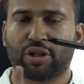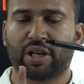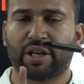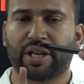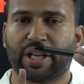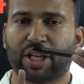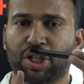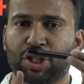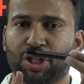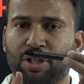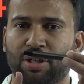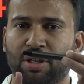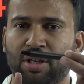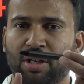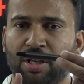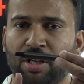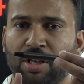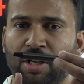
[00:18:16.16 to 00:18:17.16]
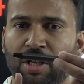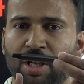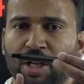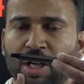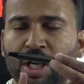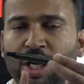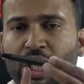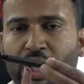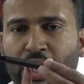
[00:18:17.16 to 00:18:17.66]
direction.
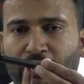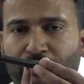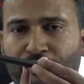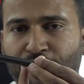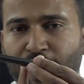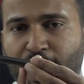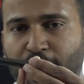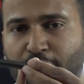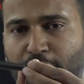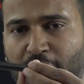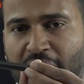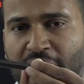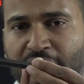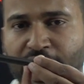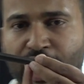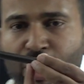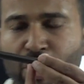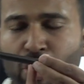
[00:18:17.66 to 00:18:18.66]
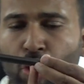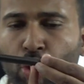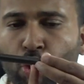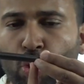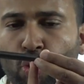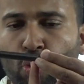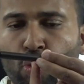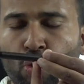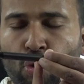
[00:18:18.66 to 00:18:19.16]
If we try
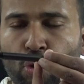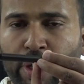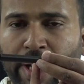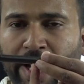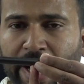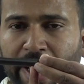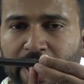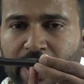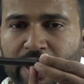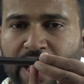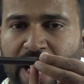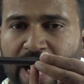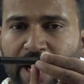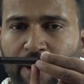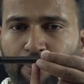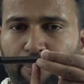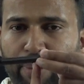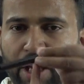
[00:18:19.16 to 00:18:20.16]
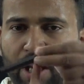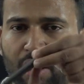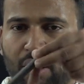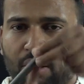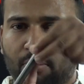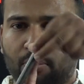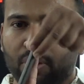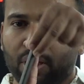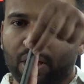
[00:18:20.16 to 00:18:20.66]
to rotate that
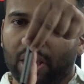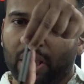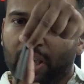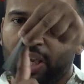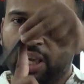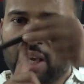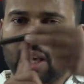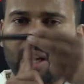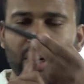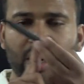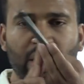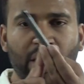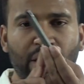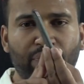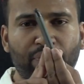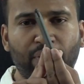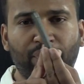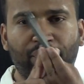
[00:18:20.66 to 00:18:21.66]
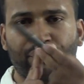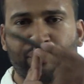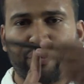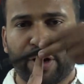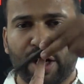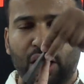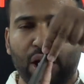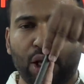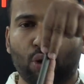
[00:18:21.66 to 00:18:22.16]
beam here, it will
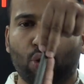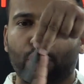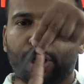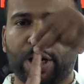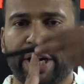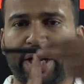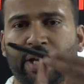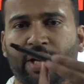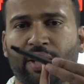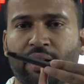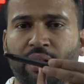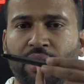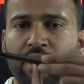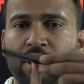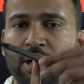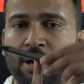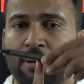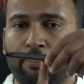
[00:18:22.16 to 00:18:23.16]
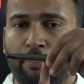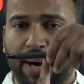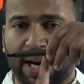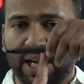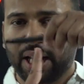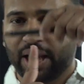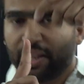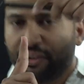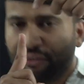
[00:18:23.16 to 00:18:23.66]
freely rotate.
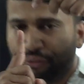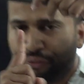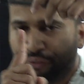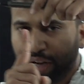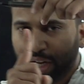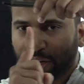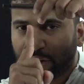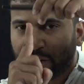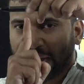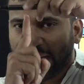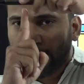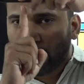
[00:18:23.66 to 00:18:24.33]
But if we try